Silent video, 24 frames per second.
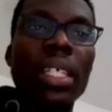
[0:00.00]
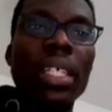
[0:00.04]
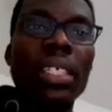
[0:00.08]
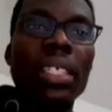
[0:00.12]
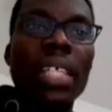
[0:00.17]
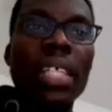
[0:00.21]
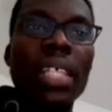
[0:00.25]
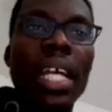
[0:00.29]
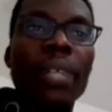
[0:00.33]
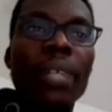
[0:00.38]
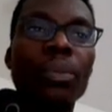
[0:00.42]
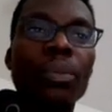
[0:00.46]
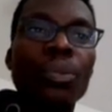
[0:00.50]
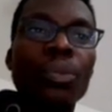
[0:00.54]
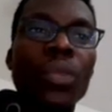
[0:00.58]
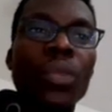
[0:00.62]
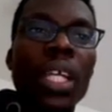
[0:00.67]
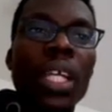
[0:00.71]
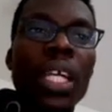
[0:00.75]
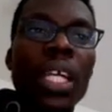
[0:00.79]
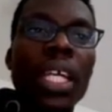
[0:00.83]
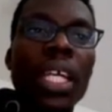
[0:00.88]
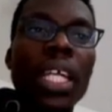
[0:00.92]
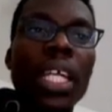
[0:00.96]
material
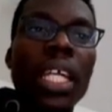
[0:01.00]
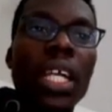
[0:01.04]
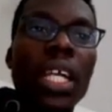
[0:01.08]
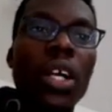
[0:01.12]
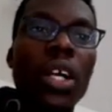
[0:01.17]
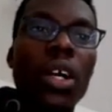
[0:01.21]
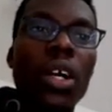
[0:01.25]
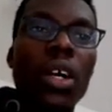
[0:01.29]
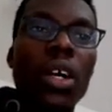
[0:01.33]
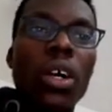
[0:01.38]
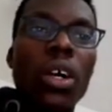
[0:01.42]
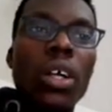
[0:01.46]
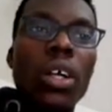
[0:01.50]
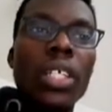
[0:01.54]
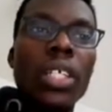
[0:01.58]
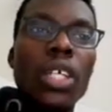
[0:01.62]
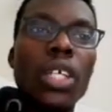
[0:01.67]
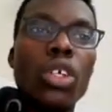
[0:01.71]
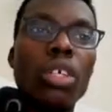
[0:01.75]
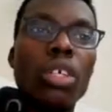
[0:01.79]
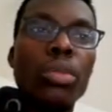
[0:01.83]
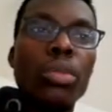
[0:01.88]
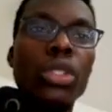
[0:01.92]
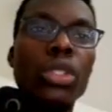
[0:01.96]

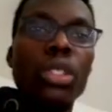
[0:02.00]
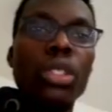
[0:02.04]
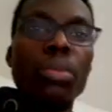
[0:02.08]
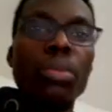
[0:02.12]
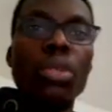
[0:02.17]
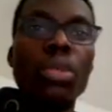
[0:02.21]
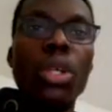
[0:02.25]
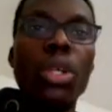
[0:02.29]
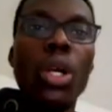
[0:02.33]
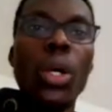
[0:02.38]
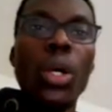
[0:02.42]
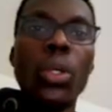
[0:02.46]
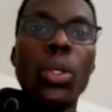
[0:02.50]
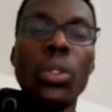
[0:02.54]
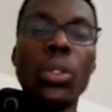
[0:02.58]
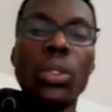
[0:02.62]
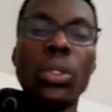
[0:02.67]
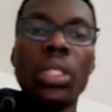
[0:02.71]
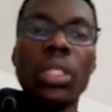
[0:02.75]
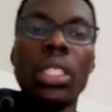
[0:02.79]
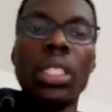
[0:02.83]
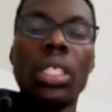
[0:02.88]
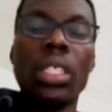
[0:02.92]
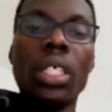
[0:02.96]
on a chromosome
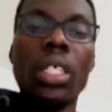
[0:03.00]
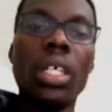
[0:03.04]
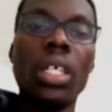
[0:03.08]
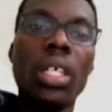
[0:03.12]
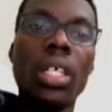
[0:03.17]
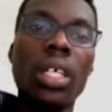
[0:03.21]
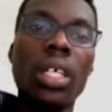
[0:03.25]
called?